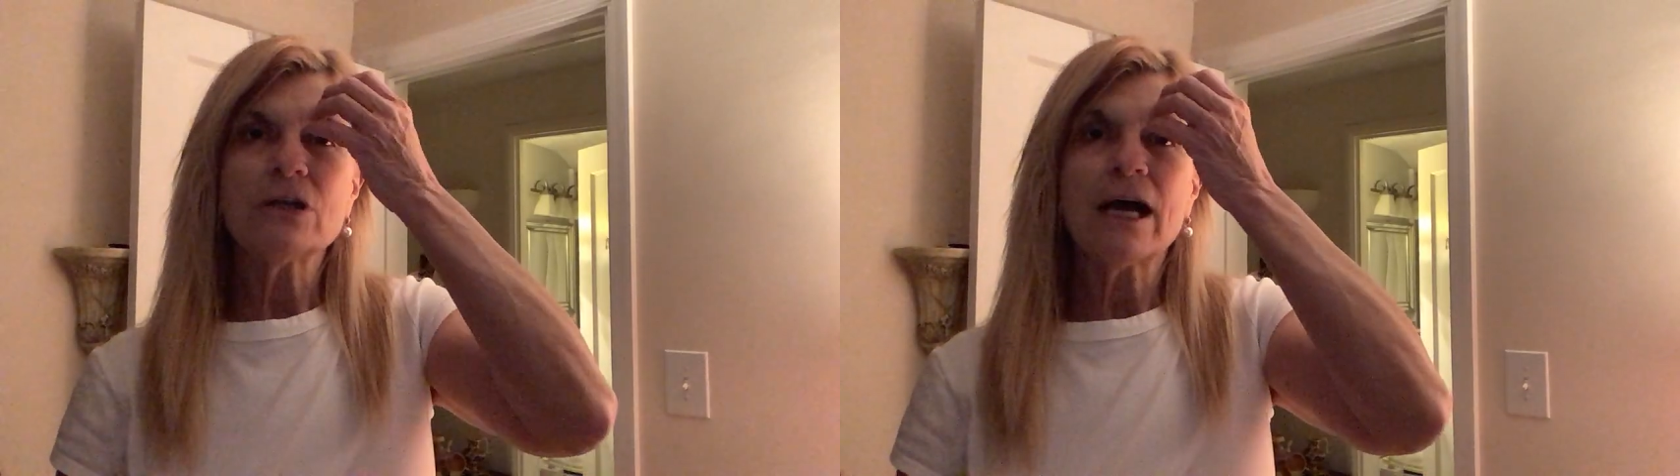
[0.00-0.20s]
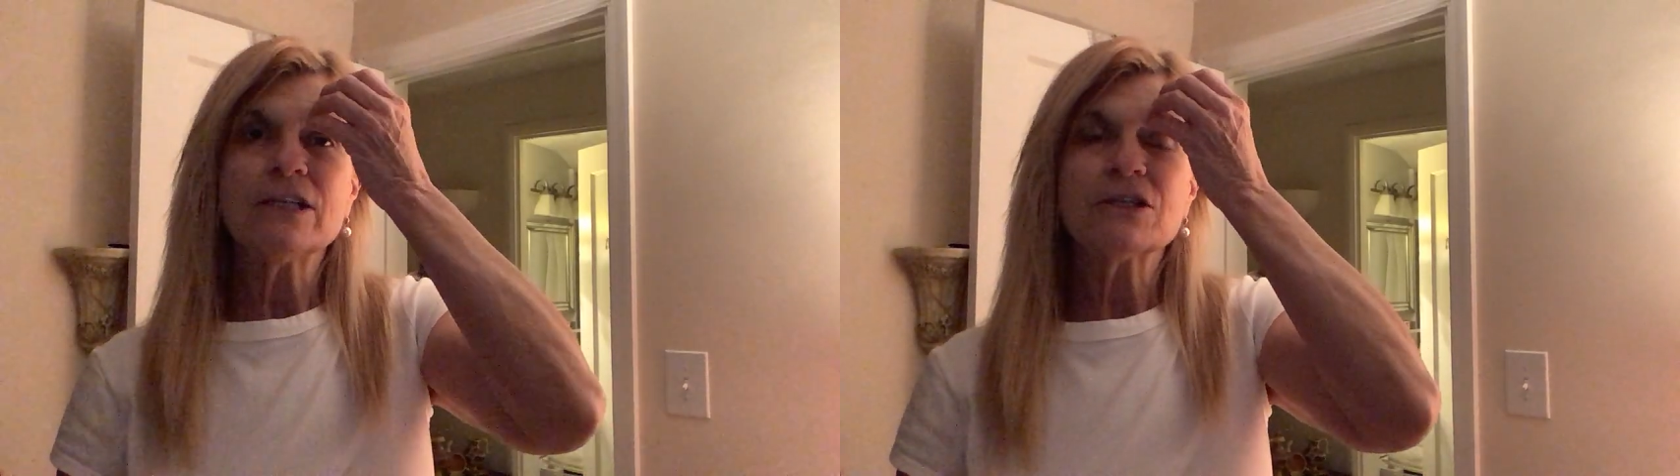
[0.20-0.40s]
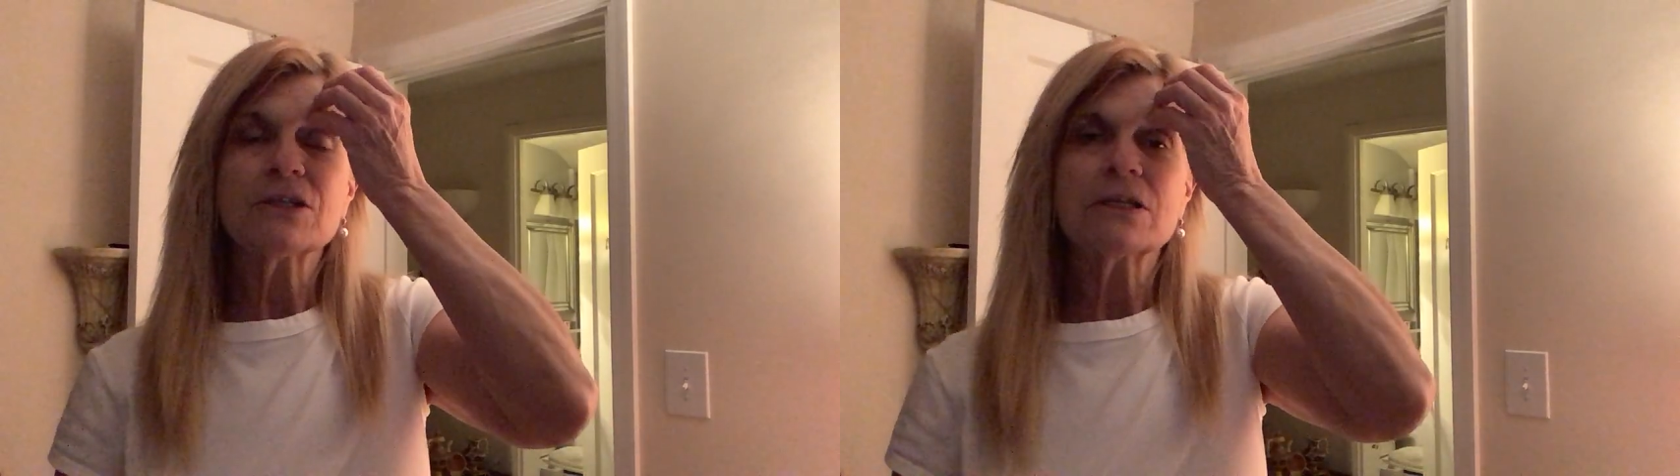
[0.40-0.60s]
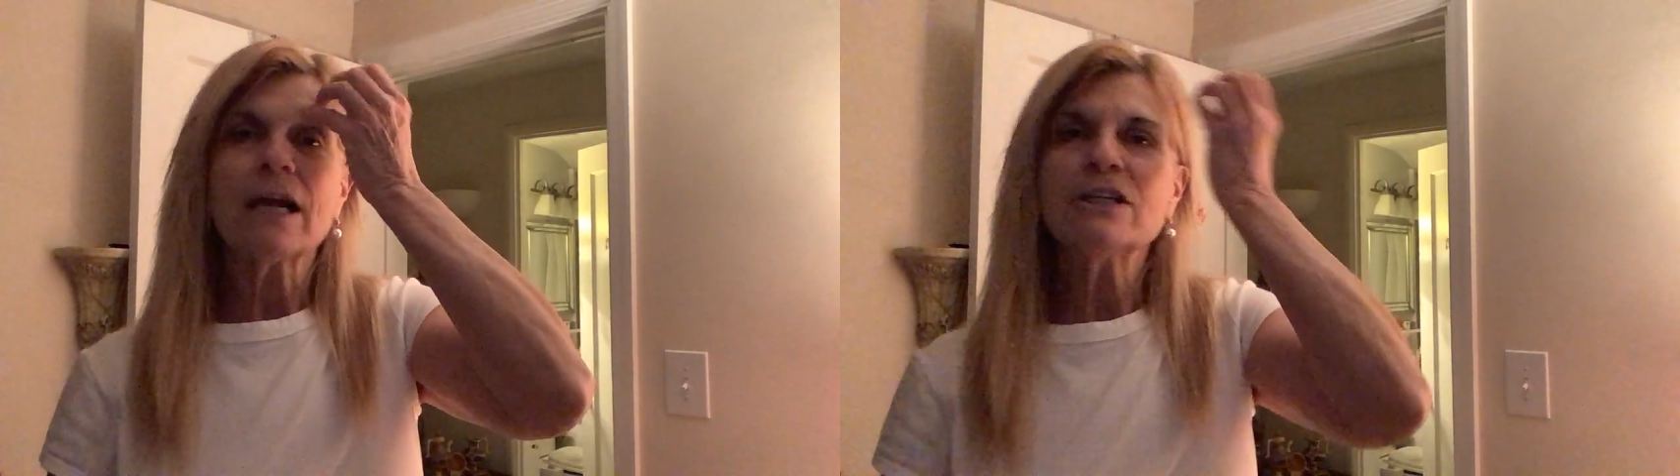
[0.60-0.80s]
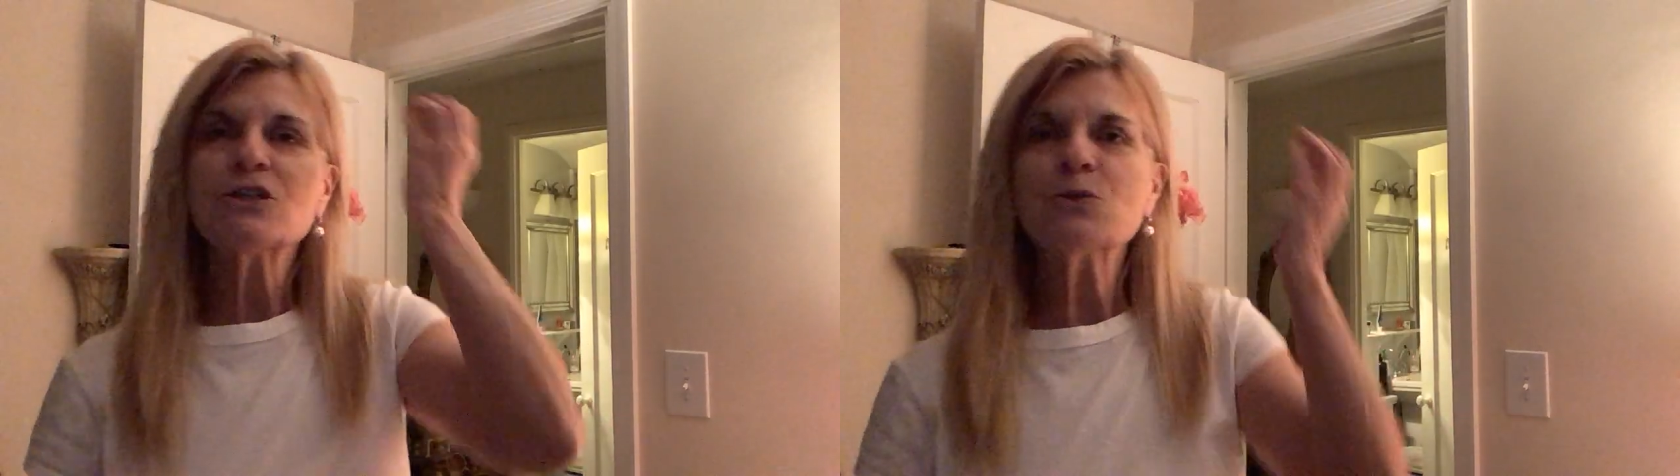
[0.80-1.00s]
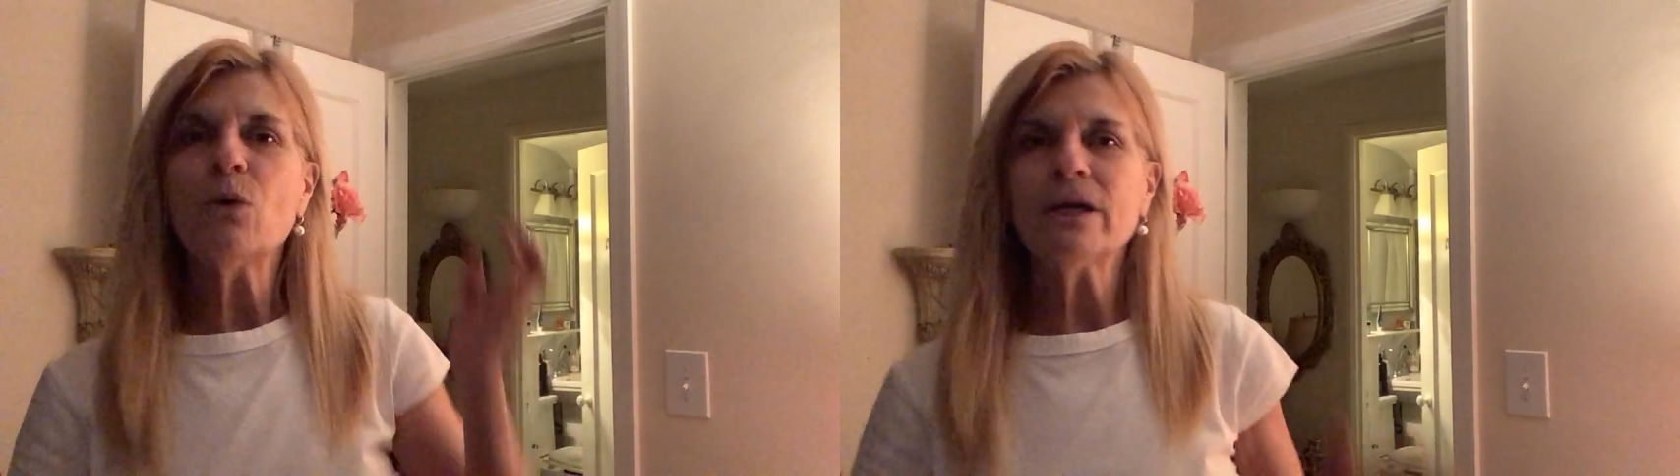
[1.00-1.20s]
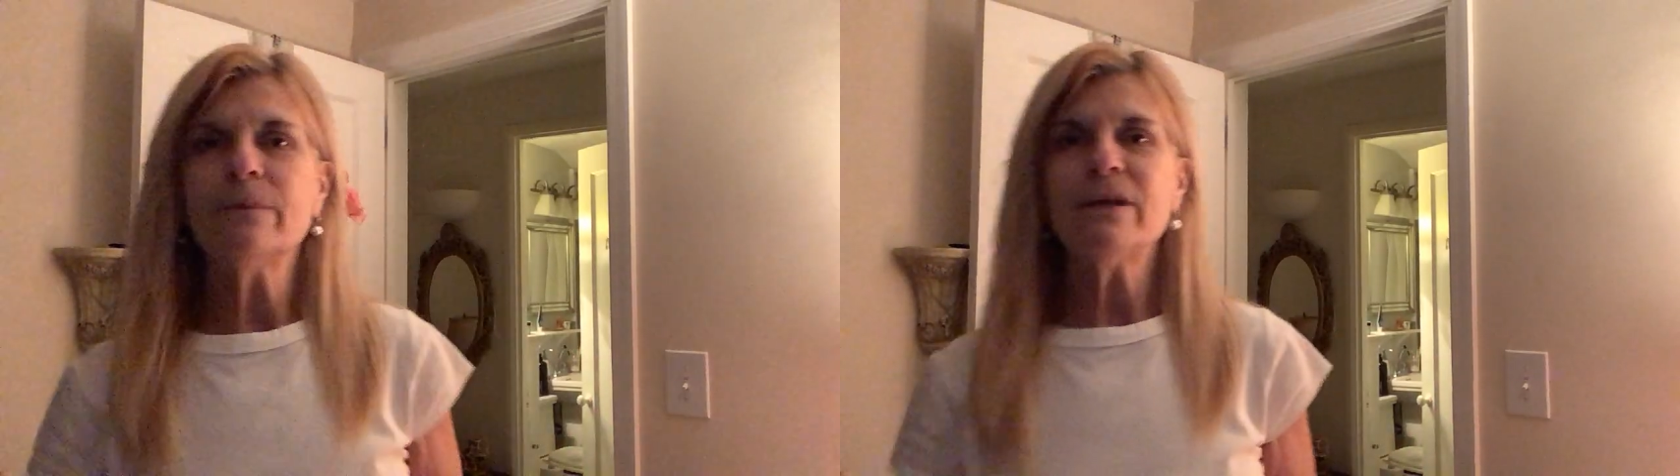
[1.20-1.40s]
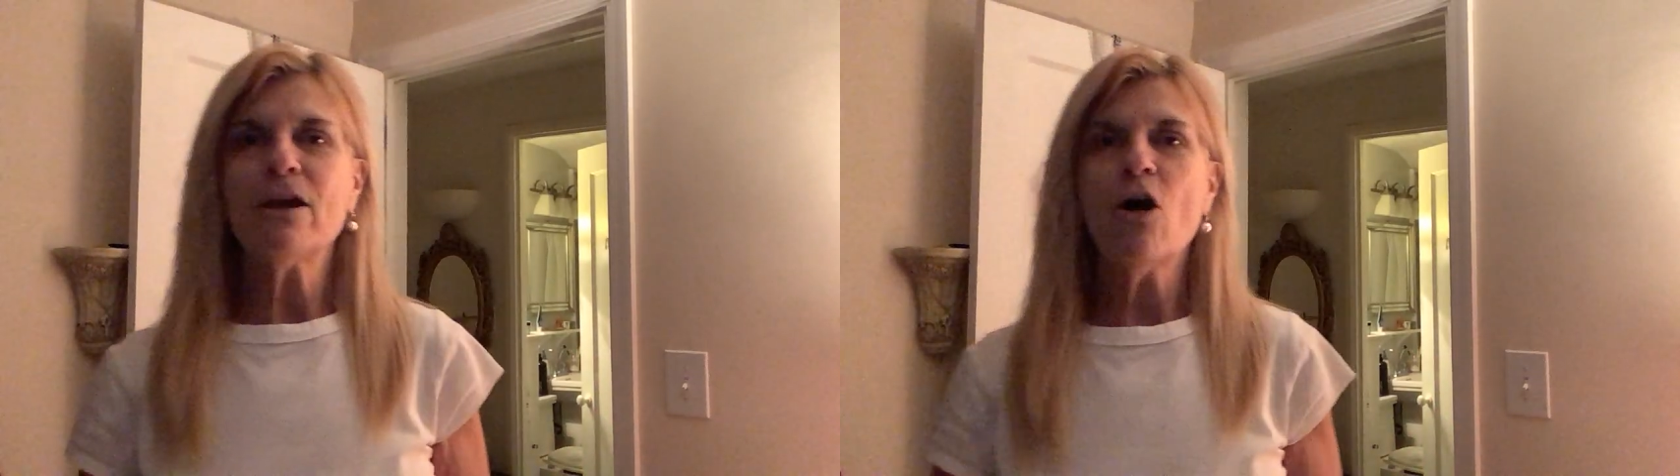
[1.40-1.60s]
I just want to
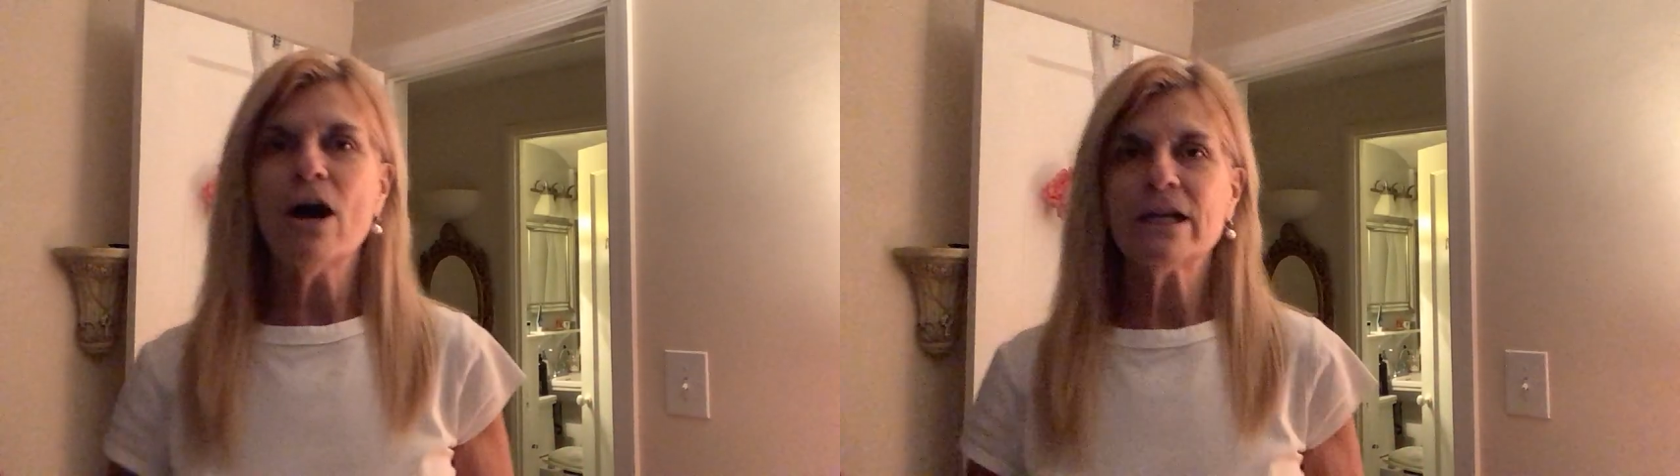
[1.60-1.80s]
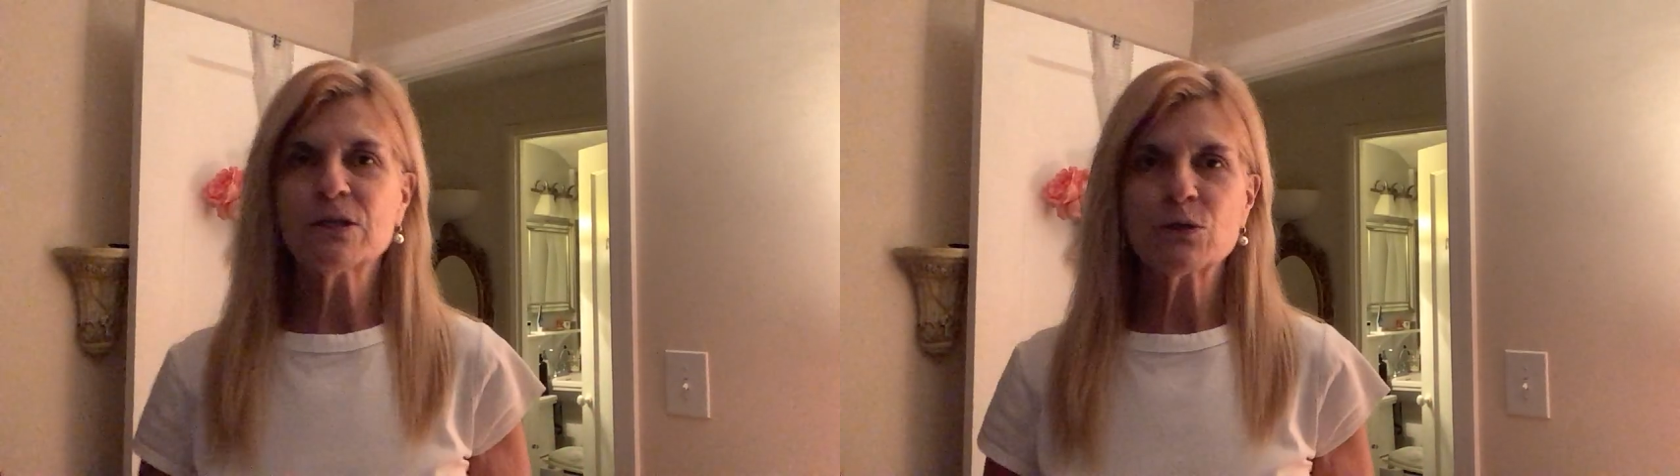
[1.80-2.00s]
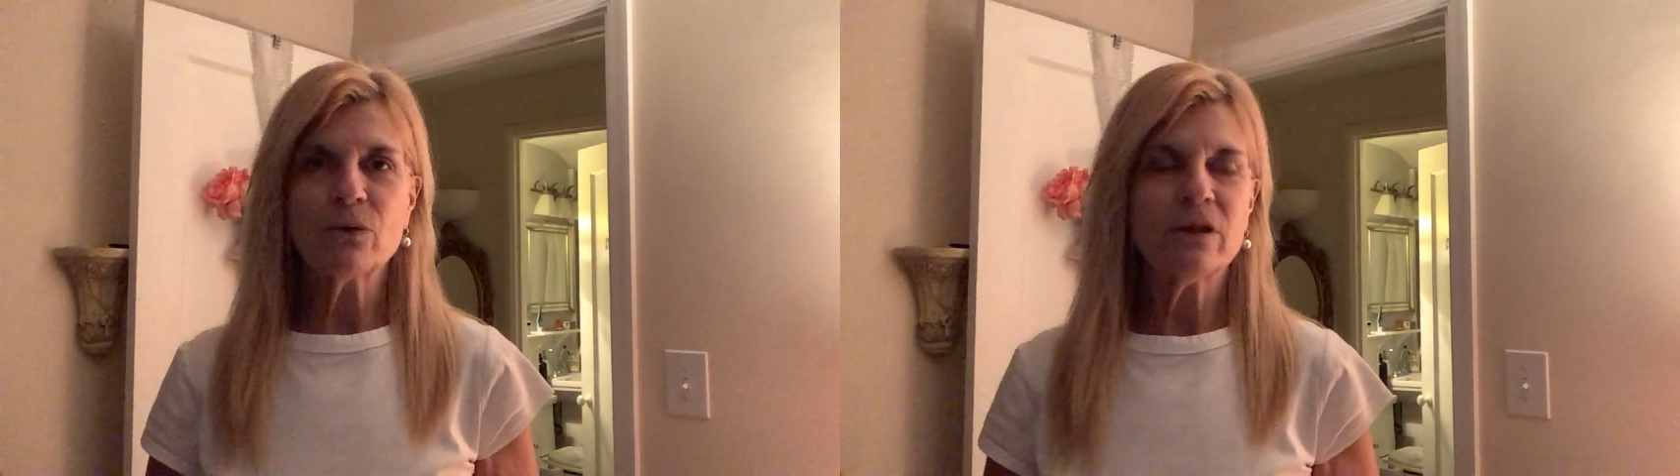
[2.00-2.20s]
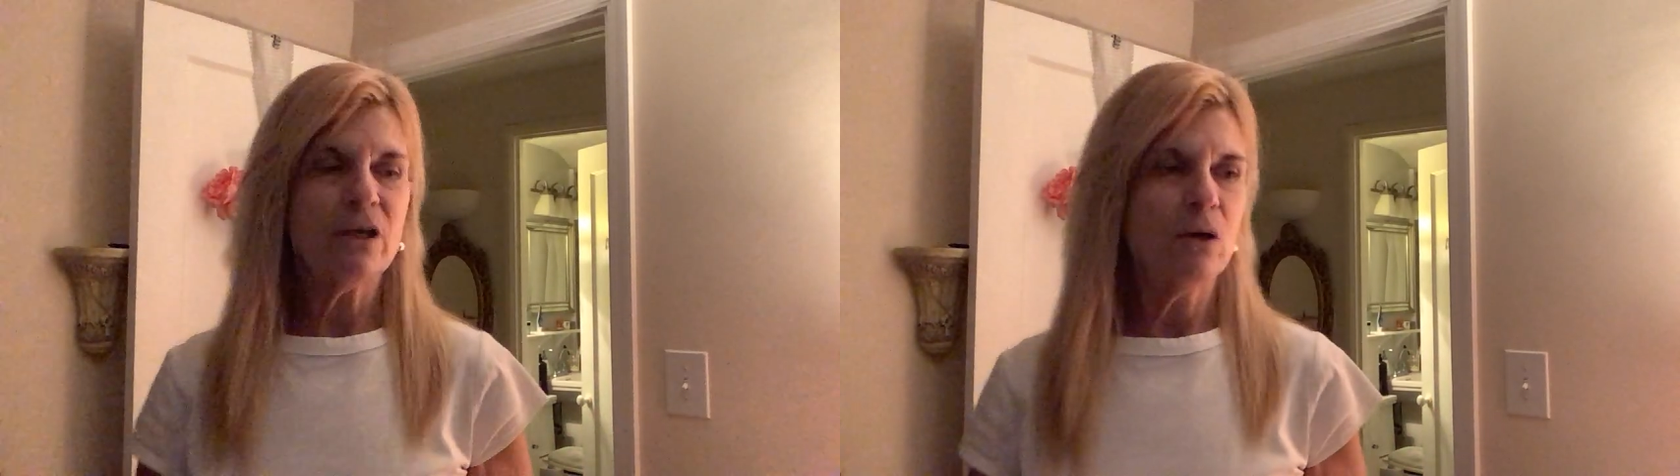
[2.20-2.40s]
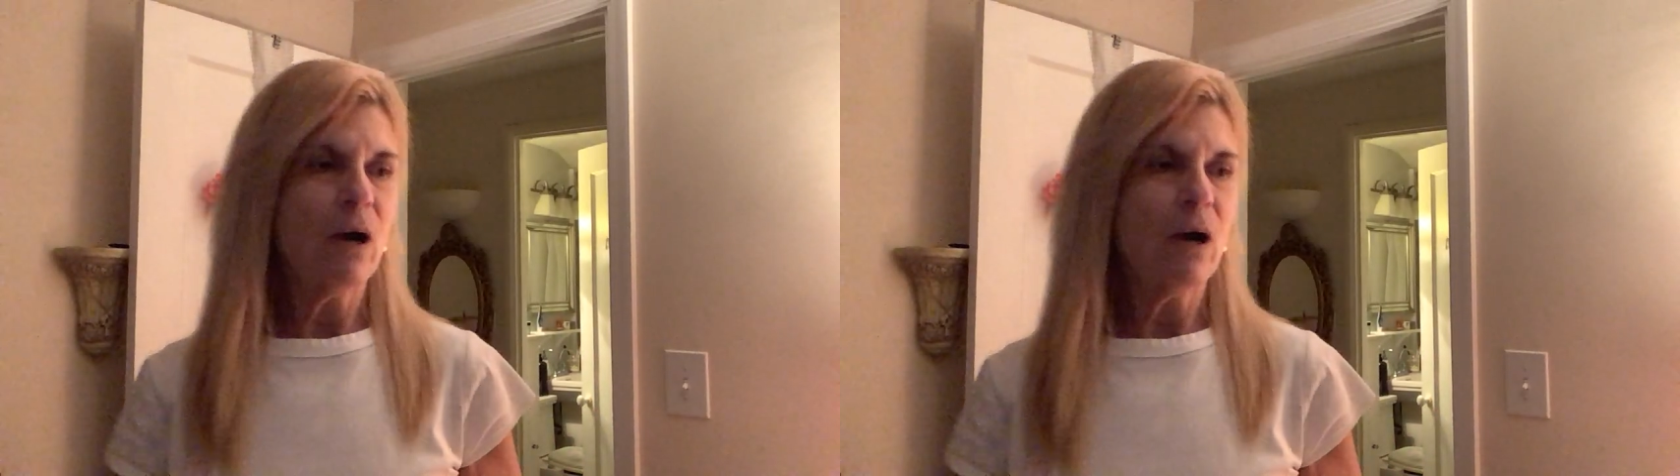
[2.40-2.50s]
be honest with you.